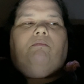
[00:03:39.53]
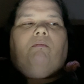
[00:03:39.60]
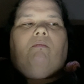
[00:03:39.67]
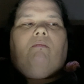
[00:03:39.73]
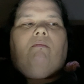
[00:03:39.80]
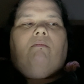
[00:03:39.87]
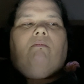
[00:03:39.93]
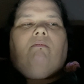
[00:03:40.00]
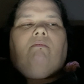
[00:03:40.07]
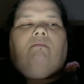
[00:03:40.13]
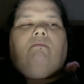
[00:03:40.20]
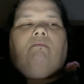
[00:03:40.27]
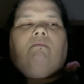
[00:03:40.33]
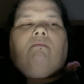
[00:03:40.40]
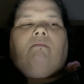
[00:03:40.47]

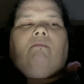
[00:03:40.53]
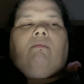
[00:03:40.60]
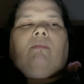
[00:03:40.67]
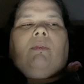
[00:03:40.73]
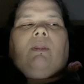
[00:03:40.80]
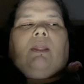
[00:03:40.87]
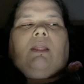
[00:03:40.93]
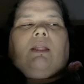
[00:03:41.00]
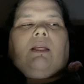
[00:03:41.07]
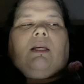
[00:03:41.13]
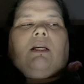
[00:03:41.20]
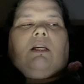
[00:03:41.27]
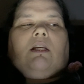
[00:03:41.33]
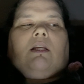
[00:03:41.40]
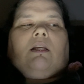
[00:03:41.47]

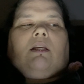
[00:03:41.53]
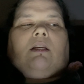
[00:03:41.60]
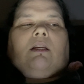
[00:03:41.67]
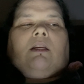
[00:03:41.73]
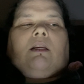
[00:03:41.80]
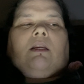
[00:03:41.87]
[no speech]